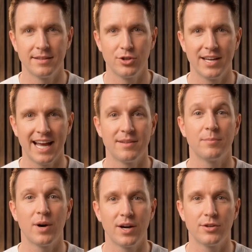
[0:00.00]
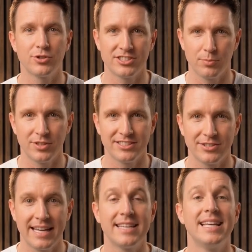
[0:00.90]
You can have it monitor someone's
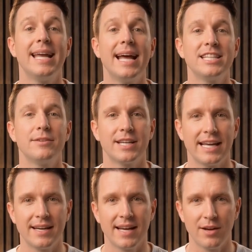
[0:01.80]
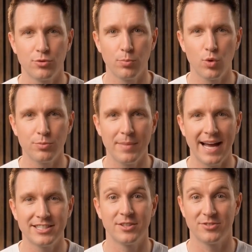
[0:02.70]
LinkedIn activity and report
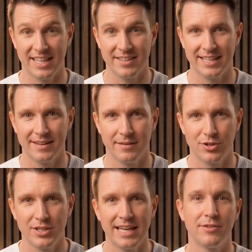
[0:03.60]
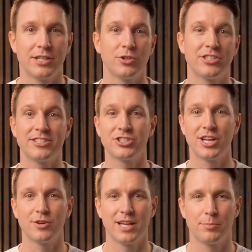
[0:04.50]
back to you daily. You can even use it to
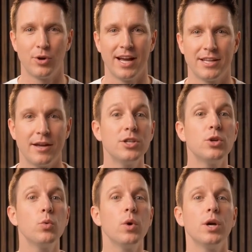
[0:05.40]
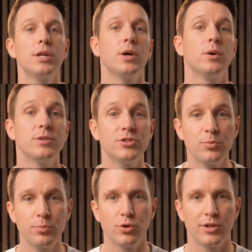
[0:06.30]
generate branded QR codes
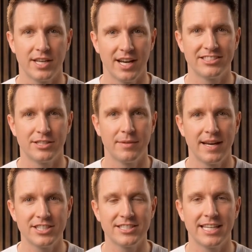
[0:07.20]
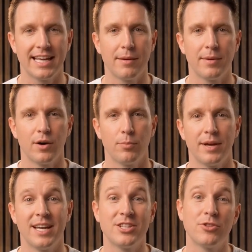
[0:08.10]
or build a custom HTML
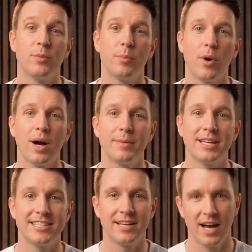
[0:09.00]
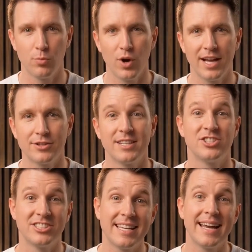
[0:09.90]
page from a prompt. It's a lot wider than
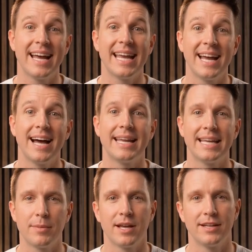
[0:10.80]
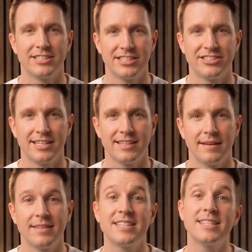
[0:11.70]
just AI email assistant.
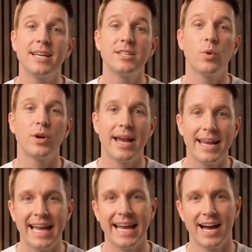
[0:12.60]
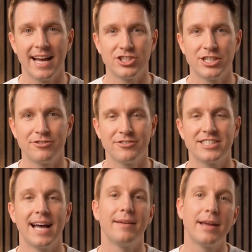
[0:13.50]
This thing is more like an AI chief of
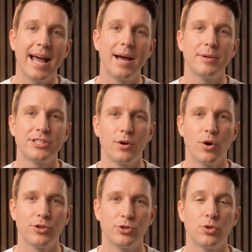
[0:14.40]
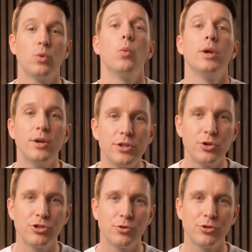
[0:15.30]
staff that happens to also do weird,
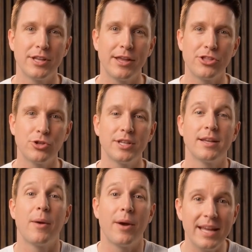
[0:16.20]
useful things you didn't know you